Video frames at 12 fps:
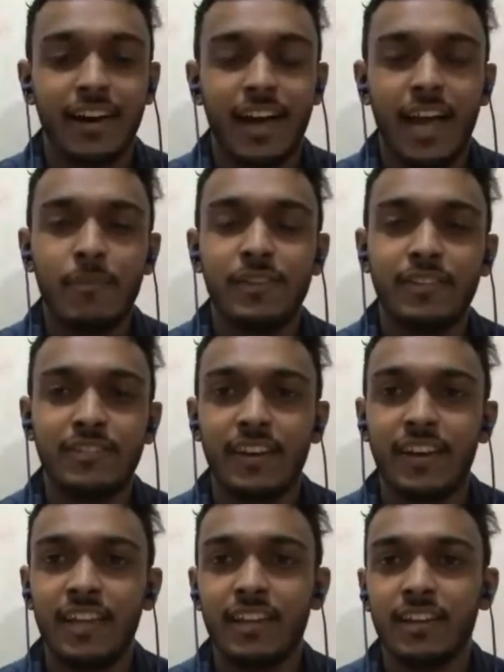I'm just
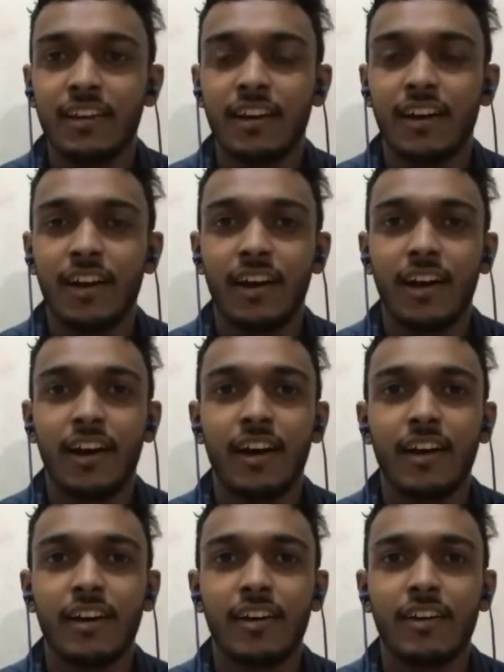telling
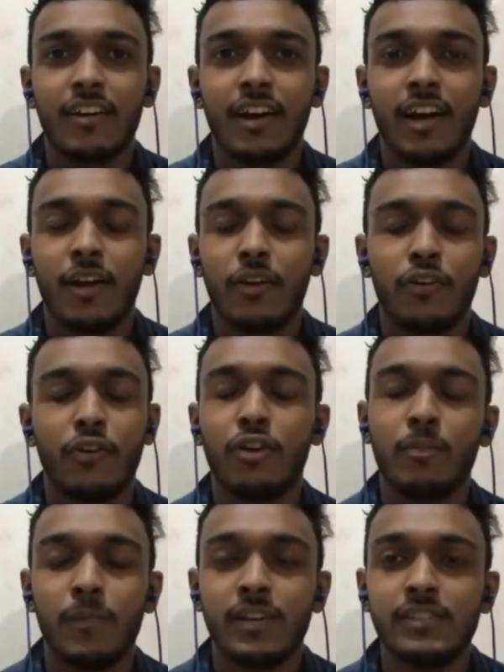
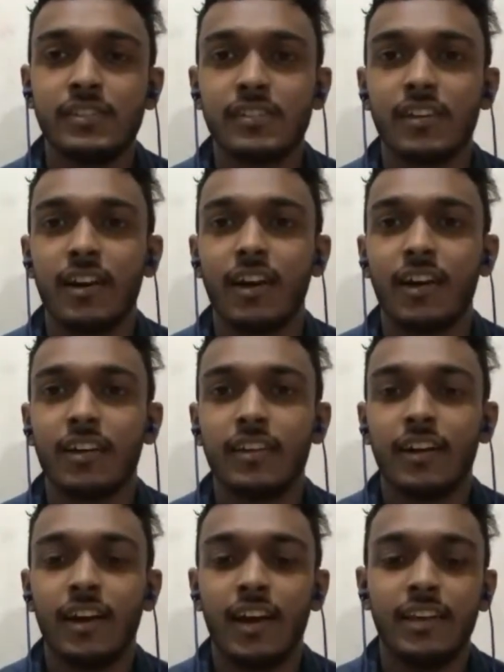not much.
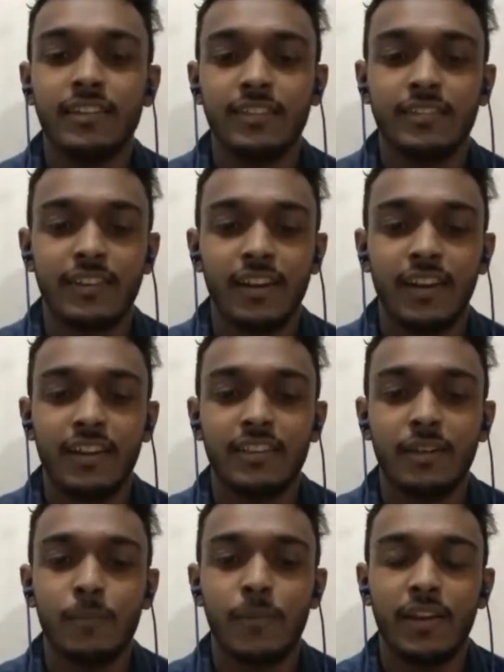I just telling
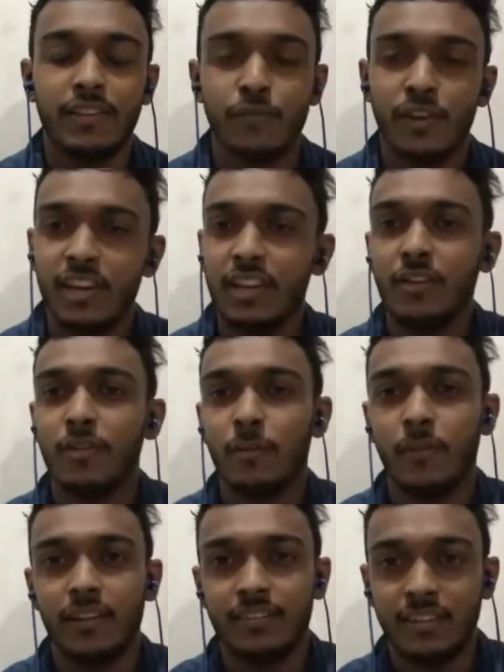the very
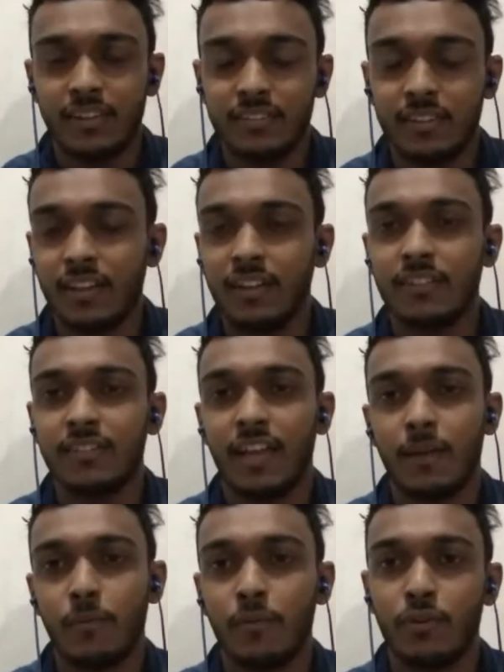basic things
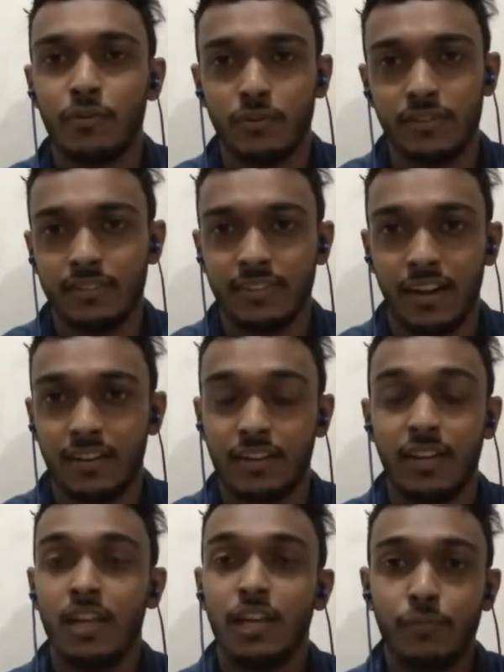about UGC net.
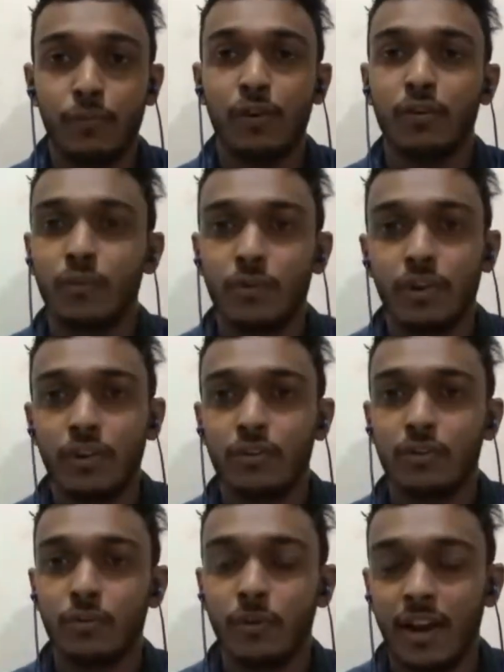If you are going
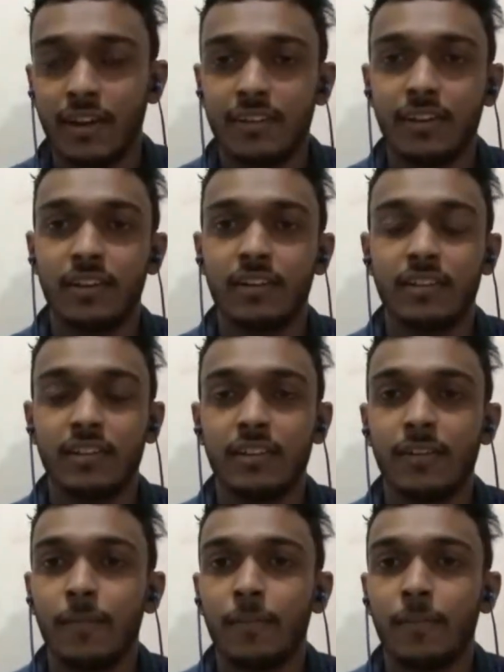to attend the